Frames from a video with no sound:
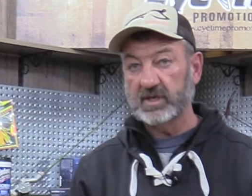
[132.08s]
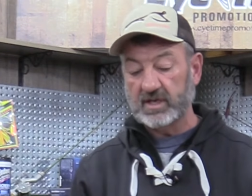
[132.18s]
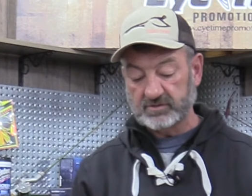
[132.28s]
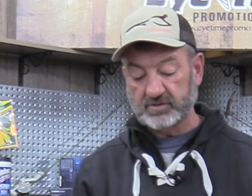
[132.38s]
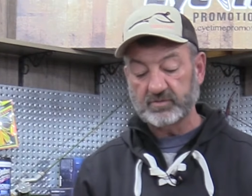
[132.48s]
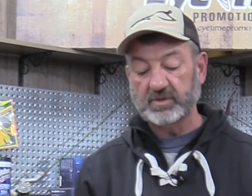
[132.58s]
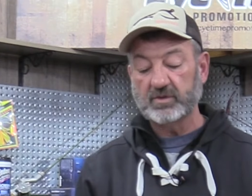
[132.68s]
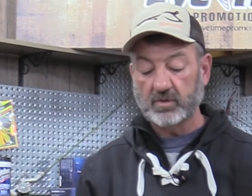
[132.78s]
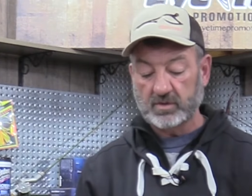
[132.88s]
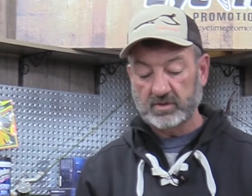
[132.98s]
1
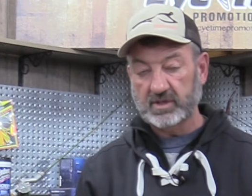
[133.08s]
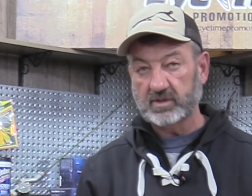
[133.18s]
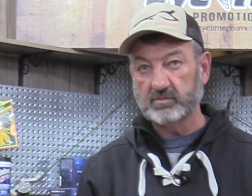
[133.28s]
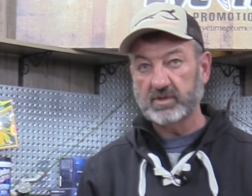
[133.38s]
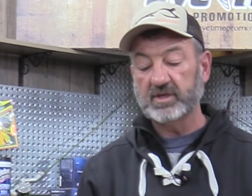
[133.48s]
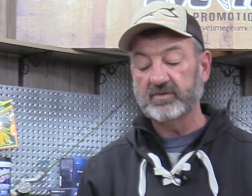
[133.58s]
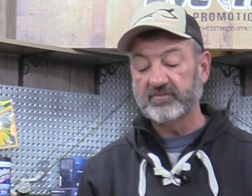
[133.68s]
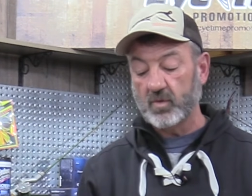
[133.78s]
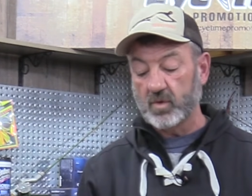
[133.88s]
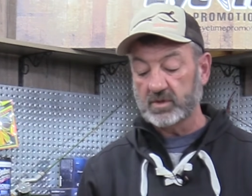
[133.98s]
3/4 ounce, nickel-plated
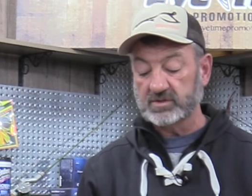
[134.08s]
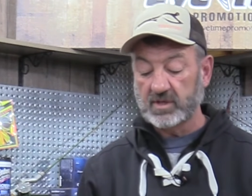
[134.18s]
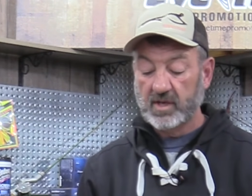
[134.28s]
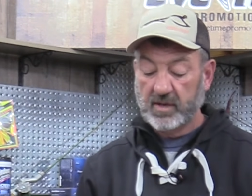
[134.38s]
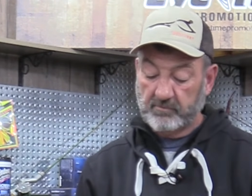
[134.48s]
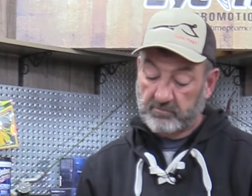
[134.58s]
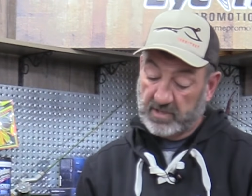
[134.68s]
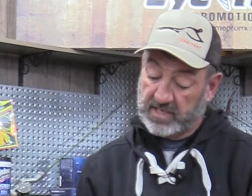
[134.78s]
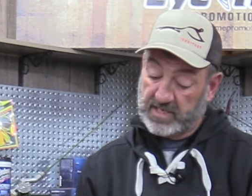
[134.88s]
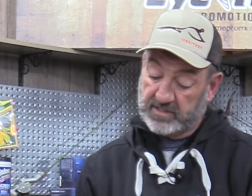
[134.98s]
4s,
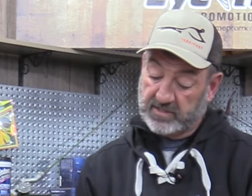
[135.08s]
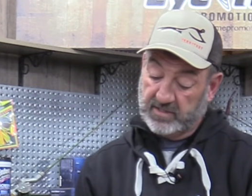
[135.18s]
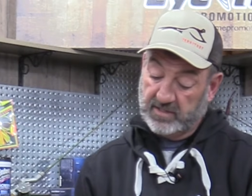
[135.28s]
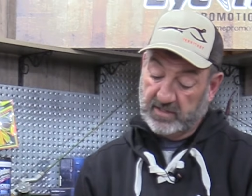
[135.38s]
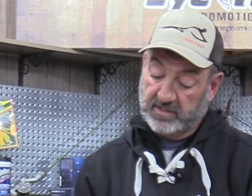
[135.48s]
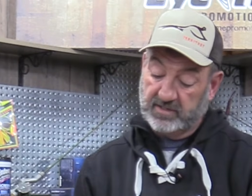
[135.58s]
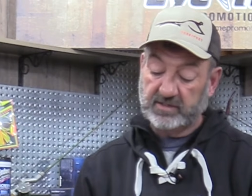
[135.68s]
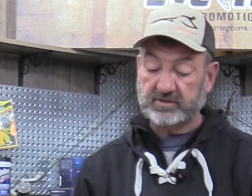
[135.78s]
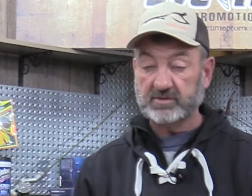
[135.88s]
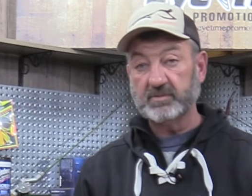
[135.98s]
but
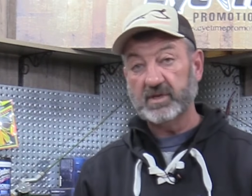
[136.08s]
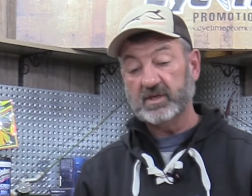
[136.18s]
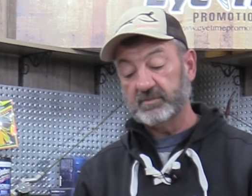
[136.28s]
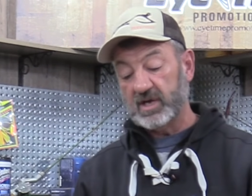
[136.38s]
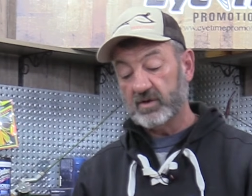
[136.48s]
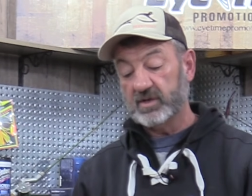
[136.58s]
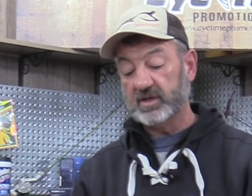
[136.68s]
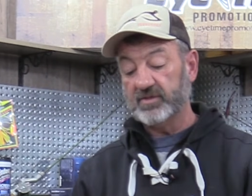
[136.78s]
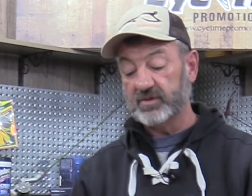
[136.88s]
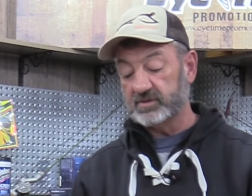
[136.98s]
these are spitting them out
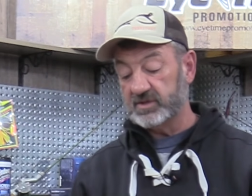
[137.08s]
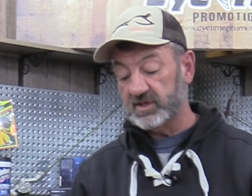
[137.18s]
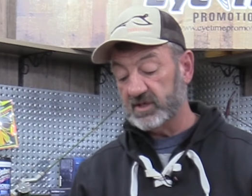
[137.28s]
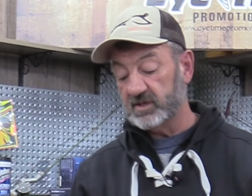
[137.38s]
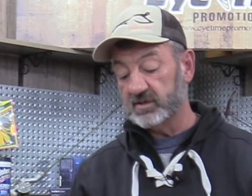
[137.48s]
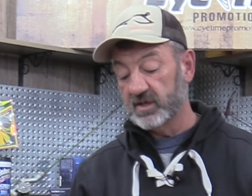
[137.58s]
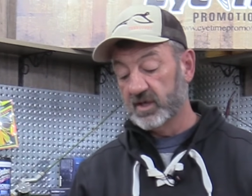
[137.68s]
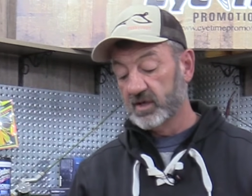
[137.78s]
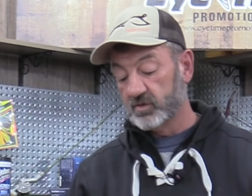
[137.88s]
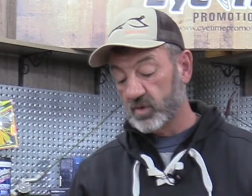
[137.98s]
at 13 and
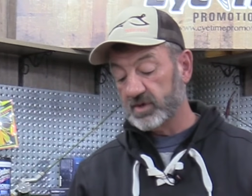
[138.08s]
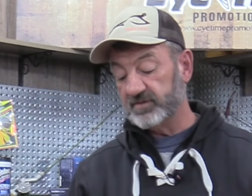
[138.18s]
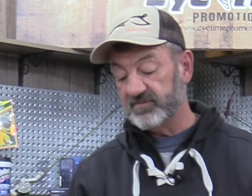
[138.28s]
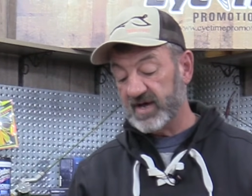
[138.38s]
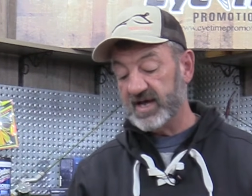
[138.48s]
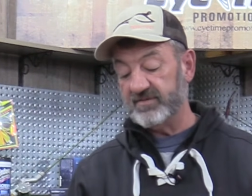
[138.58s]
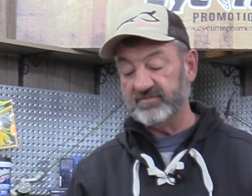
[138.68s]
25